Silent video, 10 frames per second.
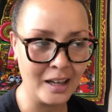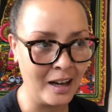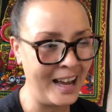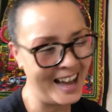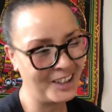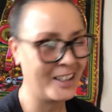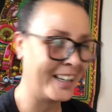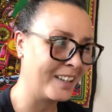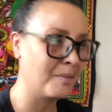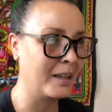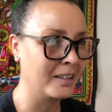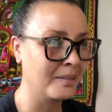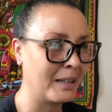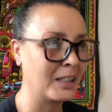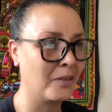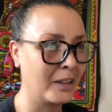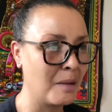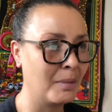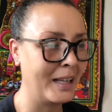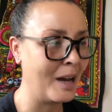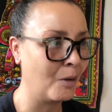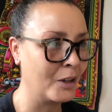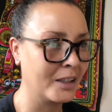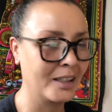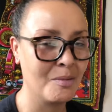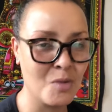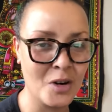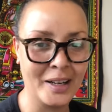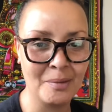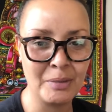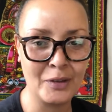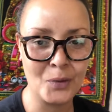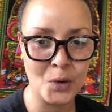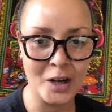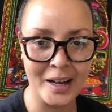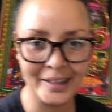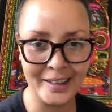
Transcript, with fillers: Uh, actually, I give my, myself a couple hours in the morning before I